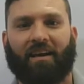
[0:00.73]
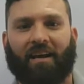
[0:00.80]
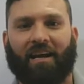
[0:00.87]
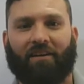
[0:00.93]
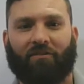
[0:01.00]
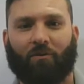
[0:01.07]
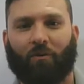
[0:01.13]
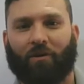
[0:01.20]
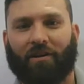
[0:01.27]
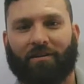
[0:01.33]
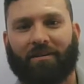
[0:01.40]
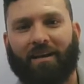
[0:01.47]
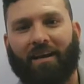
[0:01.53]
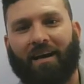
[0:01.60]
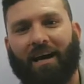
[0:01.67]
Hey everyone,
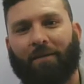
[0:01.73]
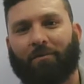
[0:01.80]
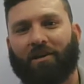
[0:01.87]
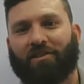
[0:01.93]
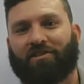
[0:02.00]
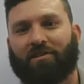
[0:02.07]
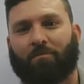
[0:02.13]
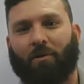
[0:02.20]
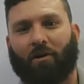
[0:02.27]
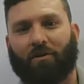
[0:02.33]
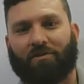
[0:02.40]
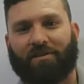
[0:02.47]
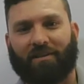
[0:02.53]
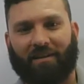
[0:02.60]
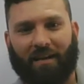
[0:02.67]
I'm Dustin
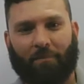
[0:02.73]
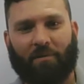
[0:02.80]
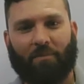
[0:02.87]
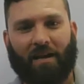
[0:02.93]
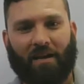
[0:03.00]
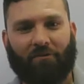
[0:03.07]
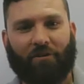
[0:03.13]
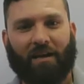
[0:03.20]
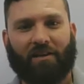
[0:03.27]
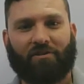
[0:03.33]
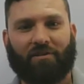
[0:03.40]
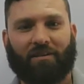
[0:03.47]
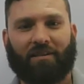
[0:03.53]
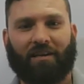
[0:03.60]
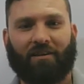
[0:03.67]
Burleson and I'm the
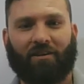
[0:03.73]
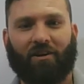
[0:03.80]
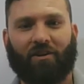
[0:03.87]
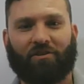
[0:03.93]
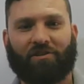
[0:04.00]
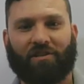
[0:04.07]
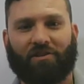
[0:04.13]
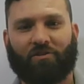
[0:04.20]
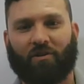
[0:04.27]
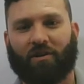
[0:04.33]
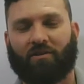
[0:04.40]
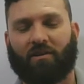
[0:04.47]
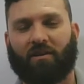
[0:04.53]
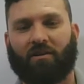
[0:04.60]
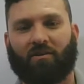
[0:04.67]
Manufacturing Technology
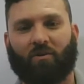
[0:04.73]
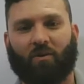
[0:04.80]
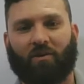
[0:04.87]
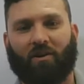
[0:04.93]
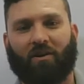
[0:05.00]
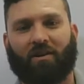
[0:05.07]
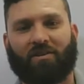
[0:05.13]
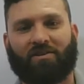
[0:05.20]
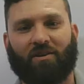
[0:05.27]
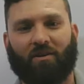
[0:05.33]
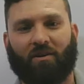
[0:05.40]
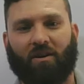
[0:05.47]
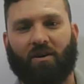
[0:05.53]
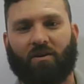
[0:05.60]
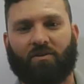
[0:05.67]
Instructor here at North Arkansas
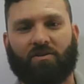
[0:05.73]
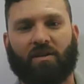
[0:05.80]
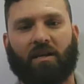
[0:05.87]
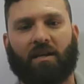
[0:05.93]
College.